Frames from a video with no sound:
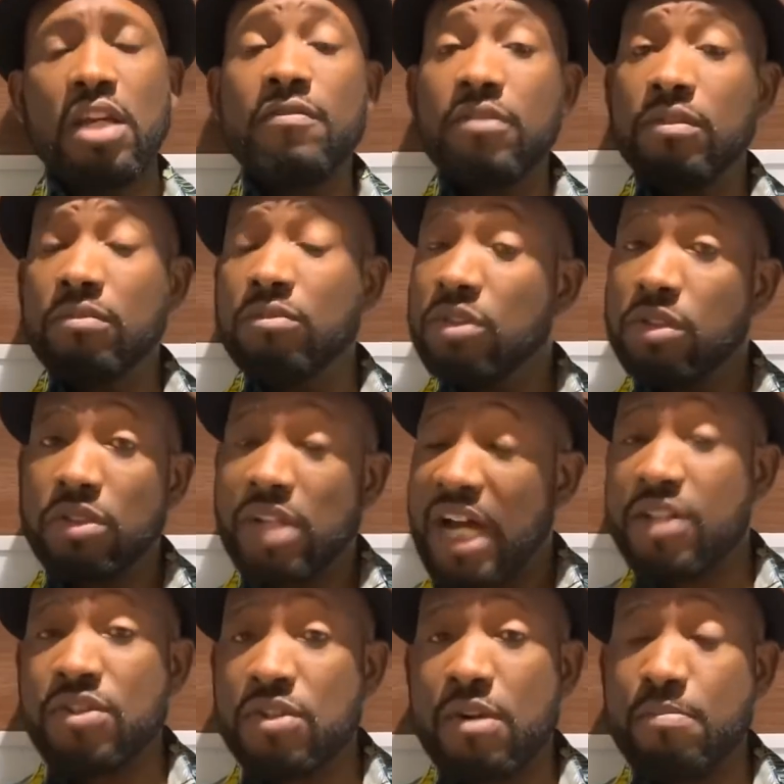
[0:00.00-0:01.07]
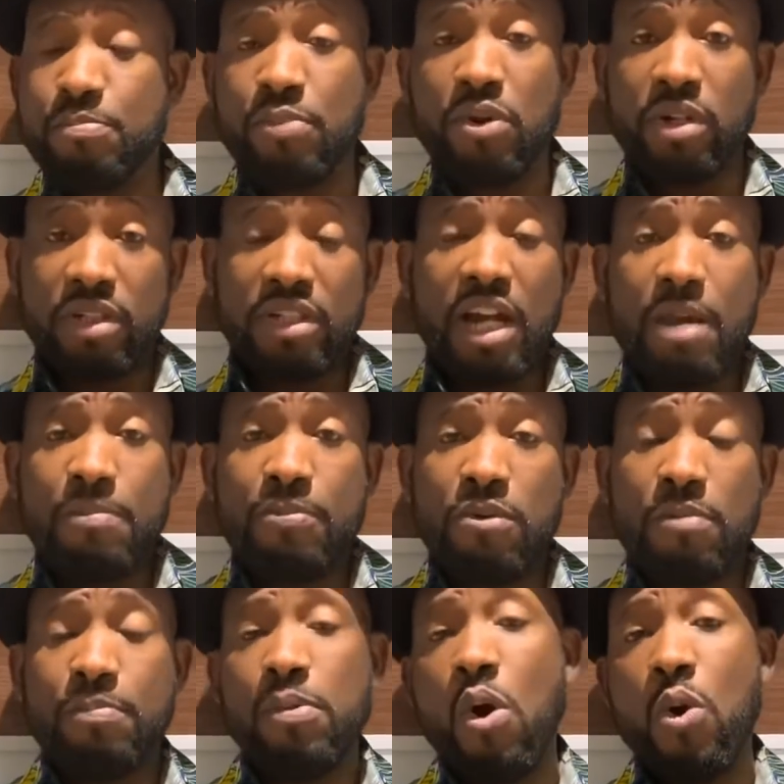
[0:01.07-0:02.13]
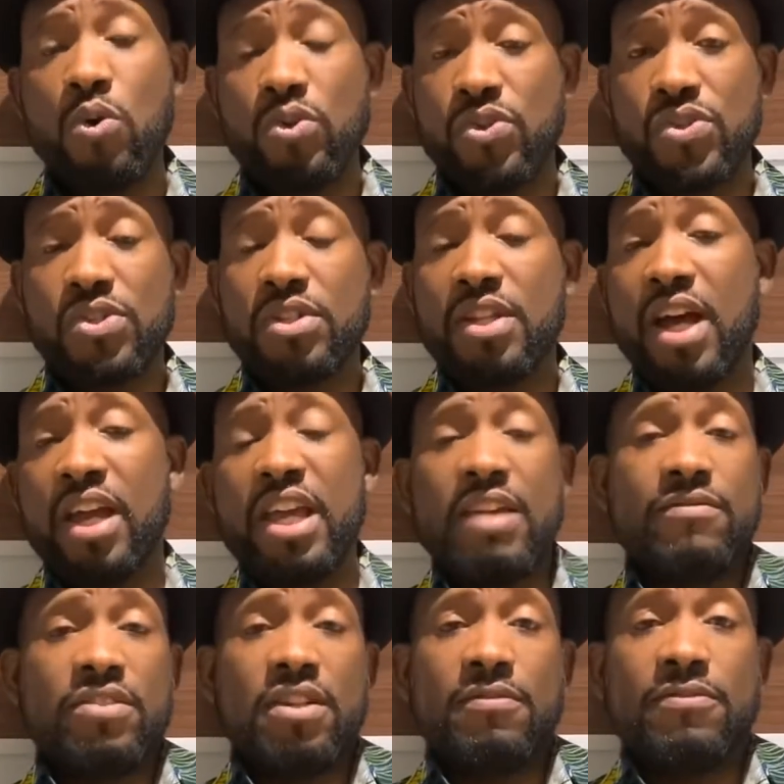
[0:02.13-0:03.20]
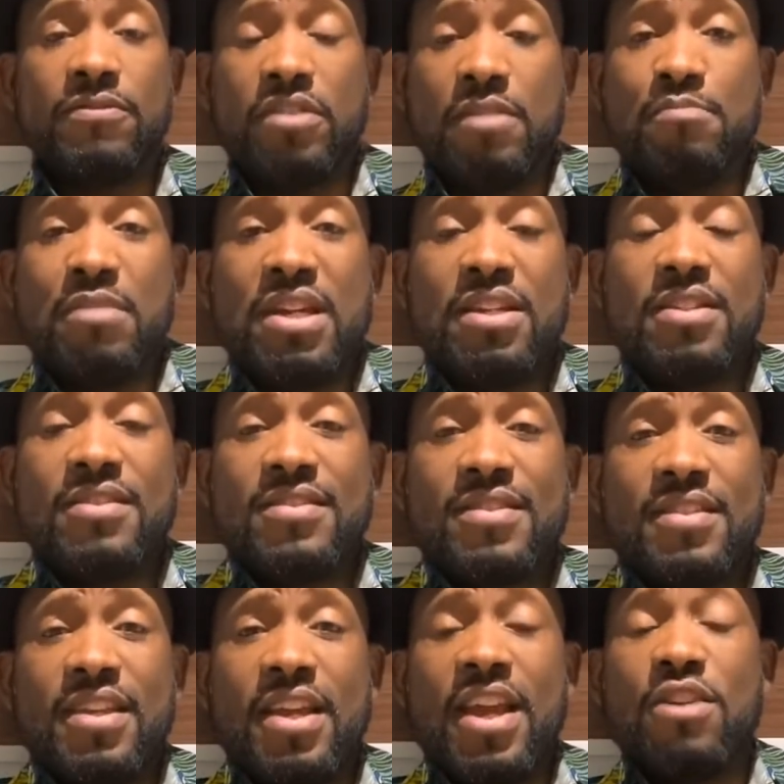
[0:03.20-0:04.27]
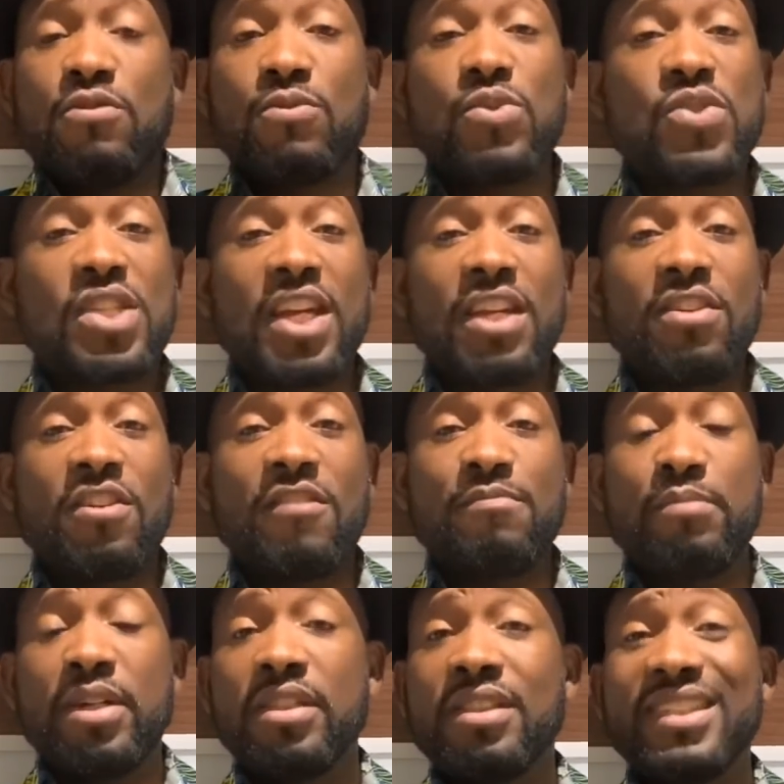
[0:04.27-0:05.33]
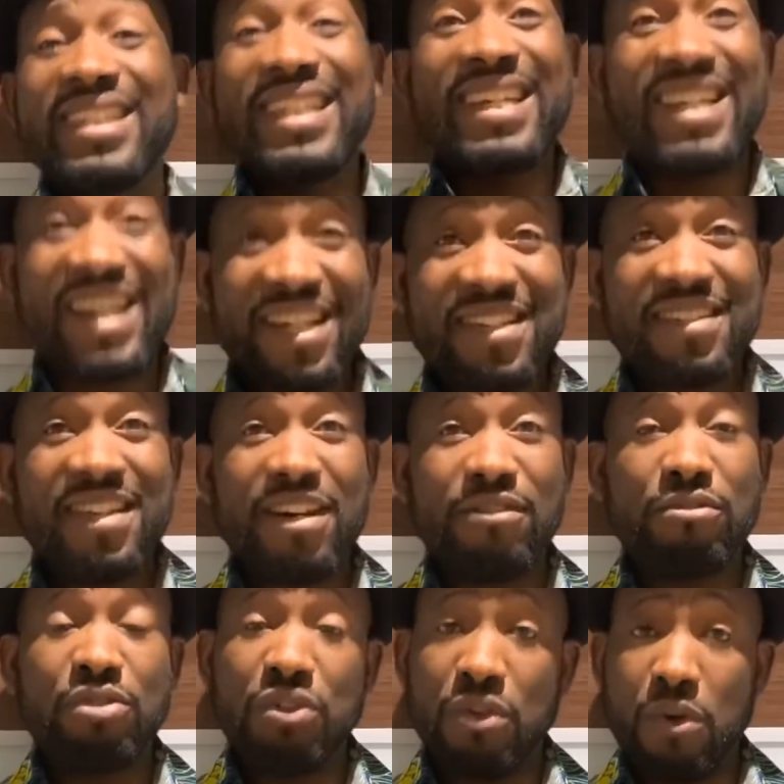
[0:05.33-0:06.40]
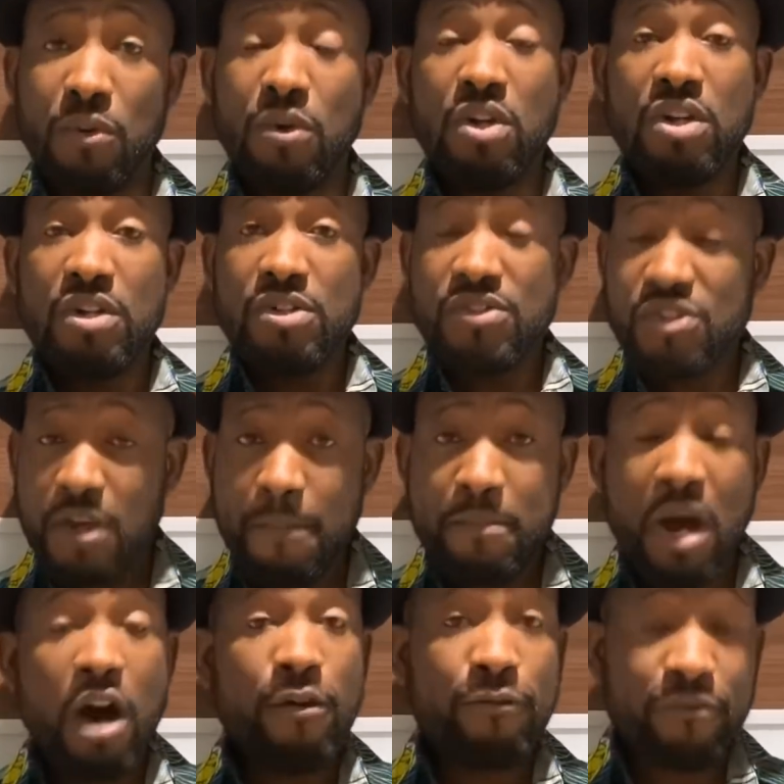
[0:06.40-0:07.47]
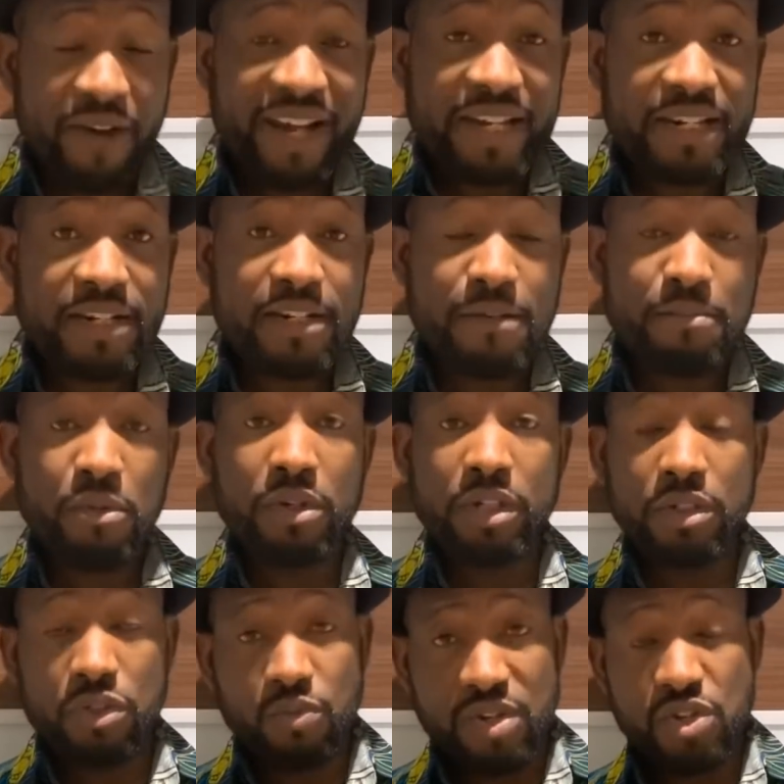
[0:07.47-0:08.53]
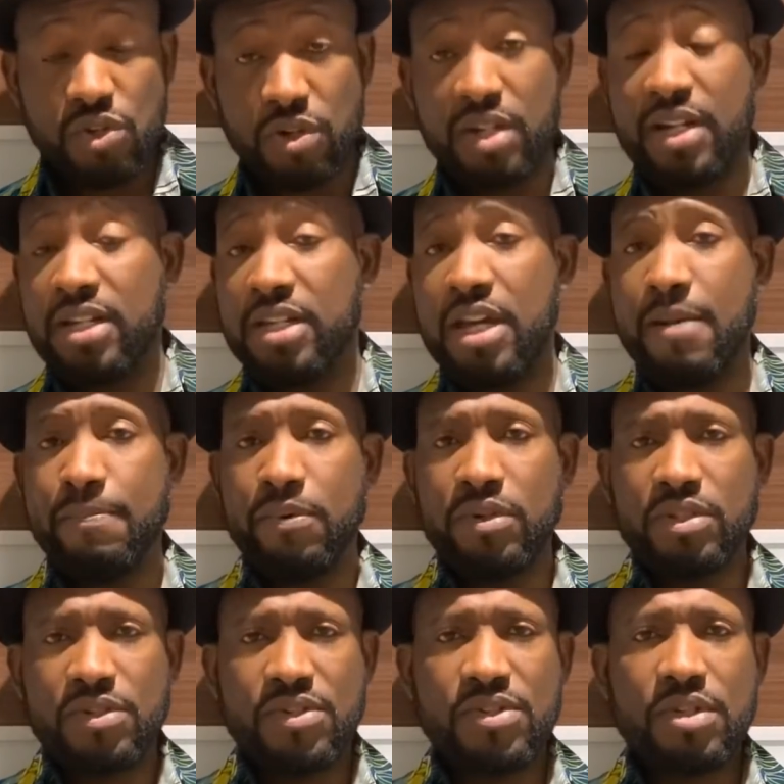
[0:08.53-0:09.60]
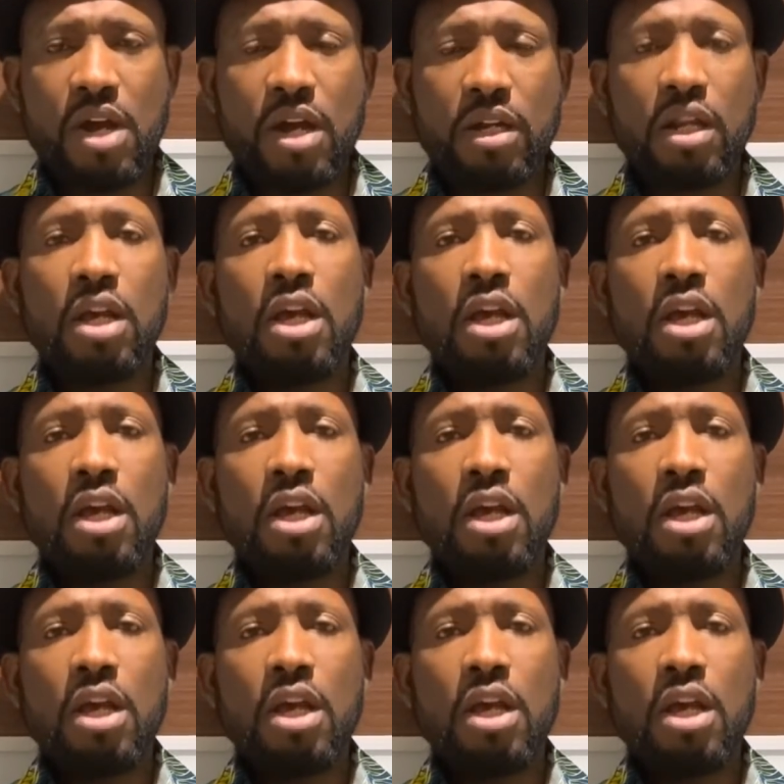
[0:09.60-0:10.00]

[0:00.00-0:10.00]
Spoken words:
Even at some point, I proposed that even if it means the Enugu state government getting out, somehow finding the money to ensure that the airport is done.